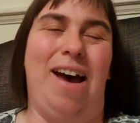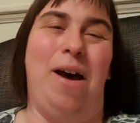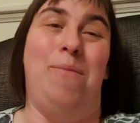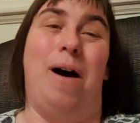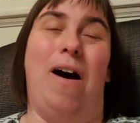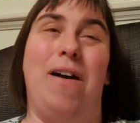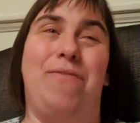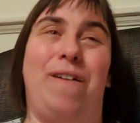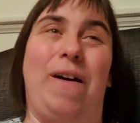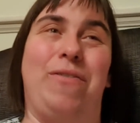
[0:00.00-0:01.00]
I
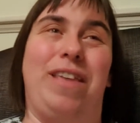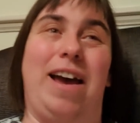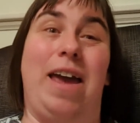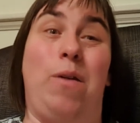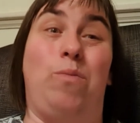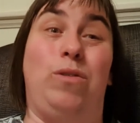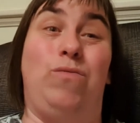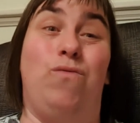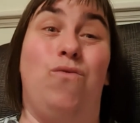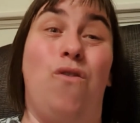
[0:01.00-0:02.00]
felt that it was
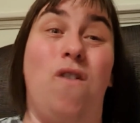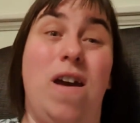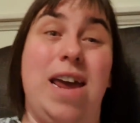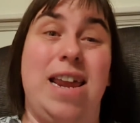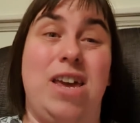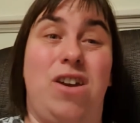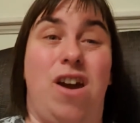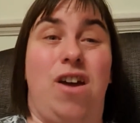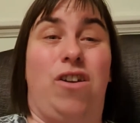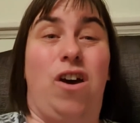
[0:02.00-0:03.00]
really
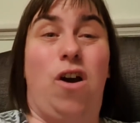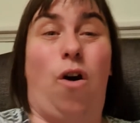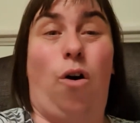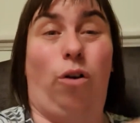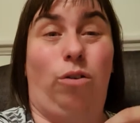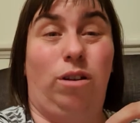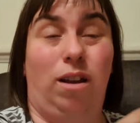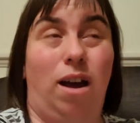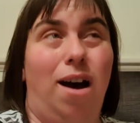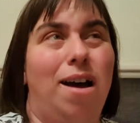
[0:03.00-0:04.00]
good on
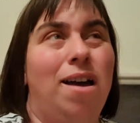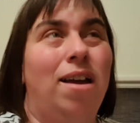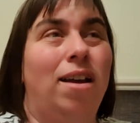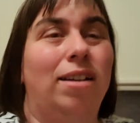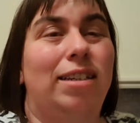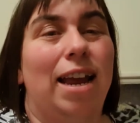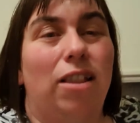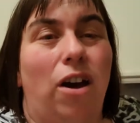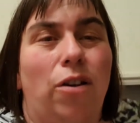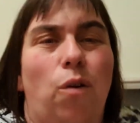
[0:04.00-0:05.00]
say
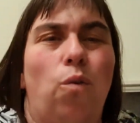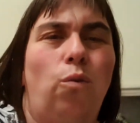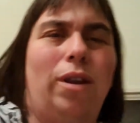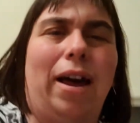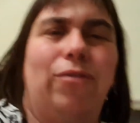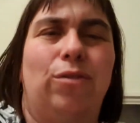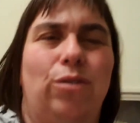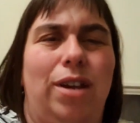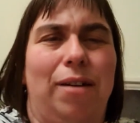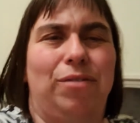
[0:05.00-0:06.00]
like all
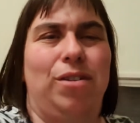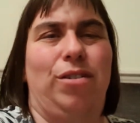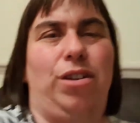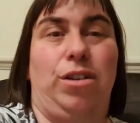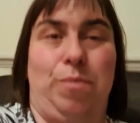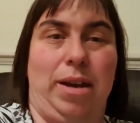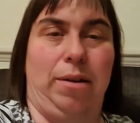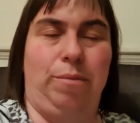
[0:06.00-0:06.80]
levels. You have to excuse me.